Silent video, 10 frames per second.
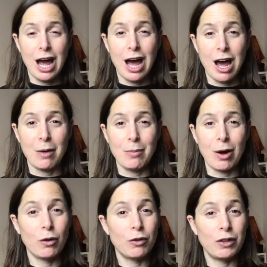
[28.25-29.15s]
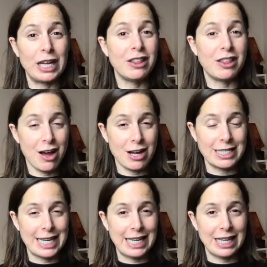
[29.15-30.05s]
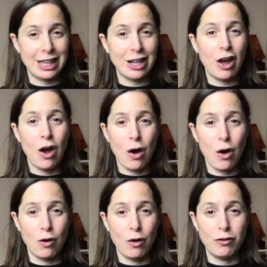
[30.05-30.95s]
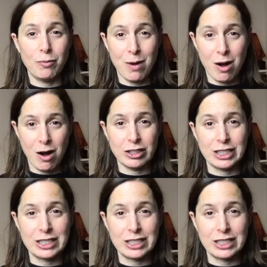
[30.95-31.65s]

on the 13th of March.